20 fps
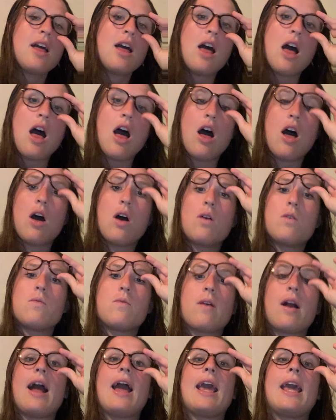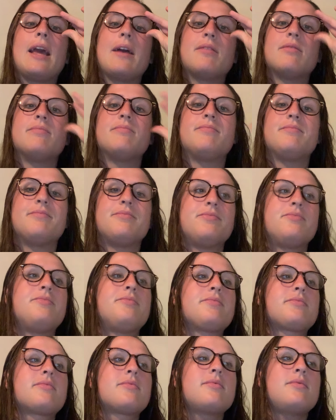All right.
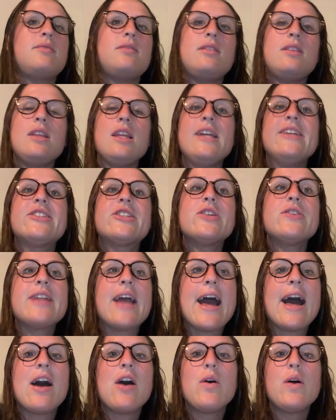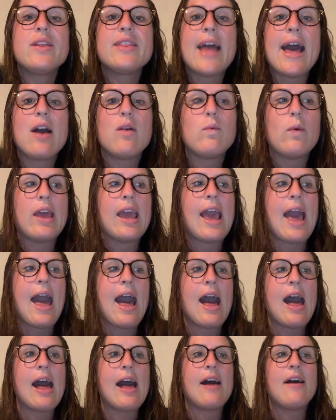So now that we
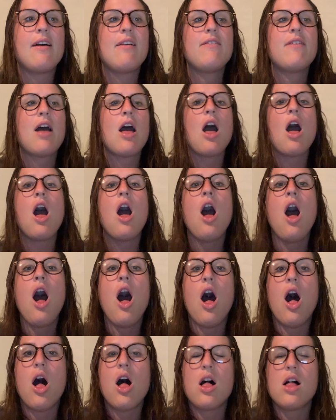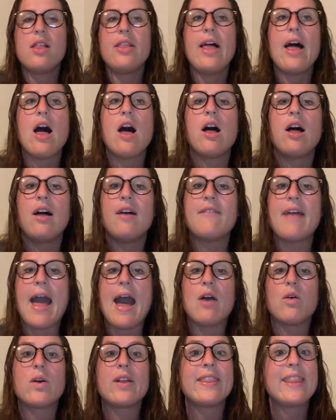have all of
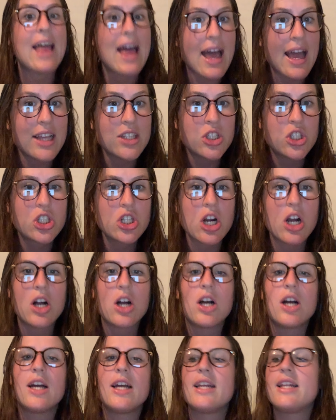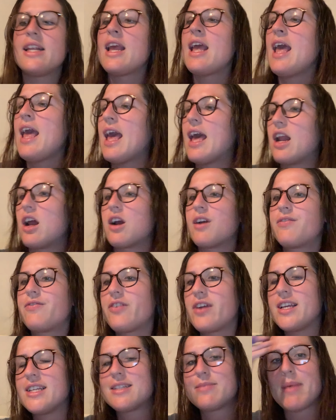our lines drawn and our
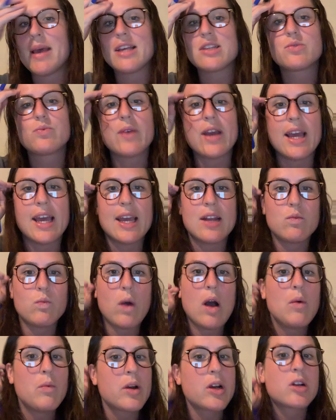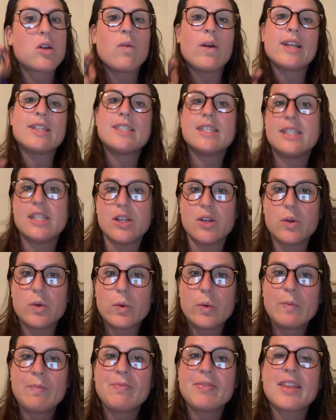free space written, what we're going to
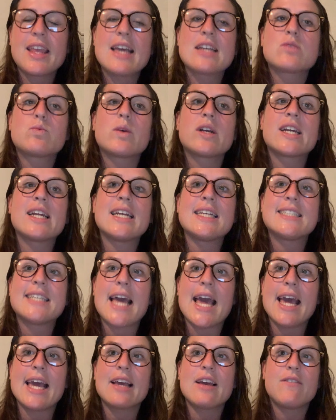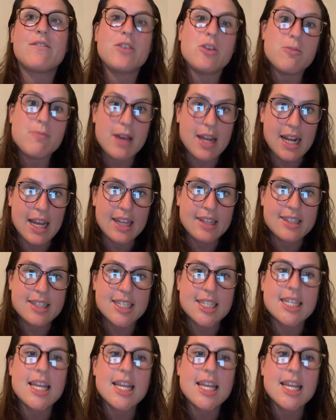do is we're going to take a few minutes